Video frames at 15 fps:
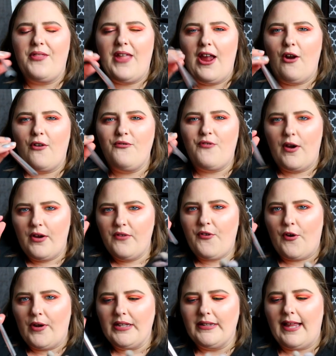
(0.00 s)
They are very,
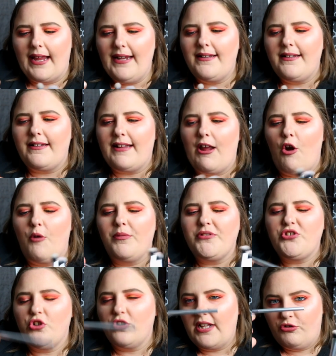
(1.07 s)
very light. They
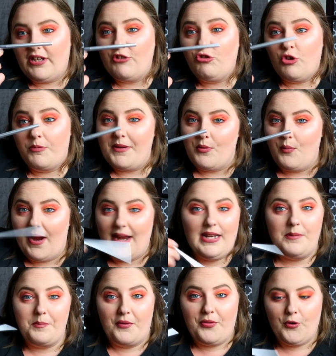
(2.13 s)
almost look like they should be
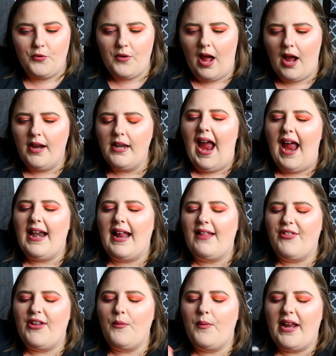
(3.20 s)
weighted, but they're not. And I
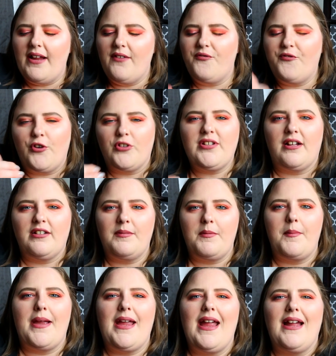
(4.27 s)
think when I first held them
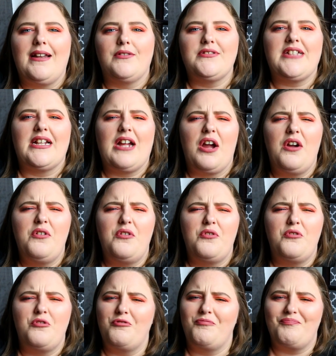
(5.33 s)
in my hand, I was like,
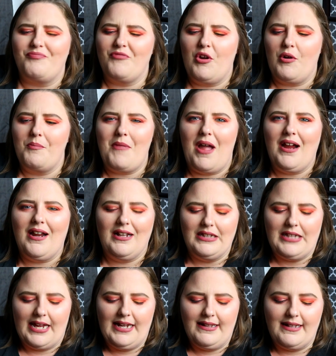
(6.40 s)
oh, no, I'm not gonna
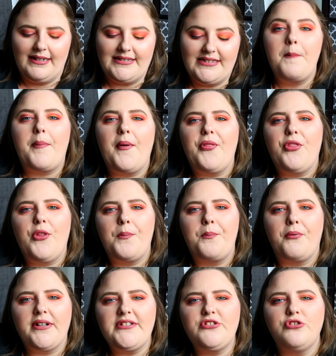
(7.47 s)
like this. But the
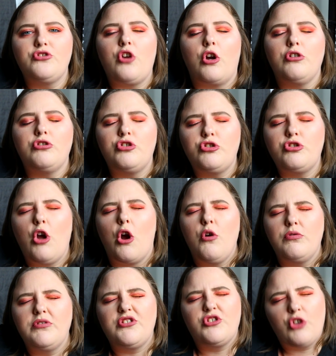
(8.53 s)
bristles are
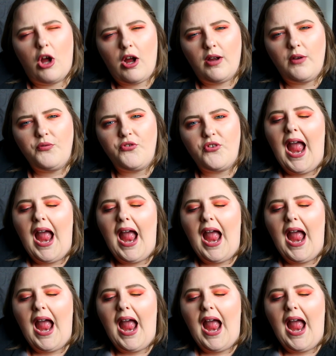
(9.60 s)
so soft.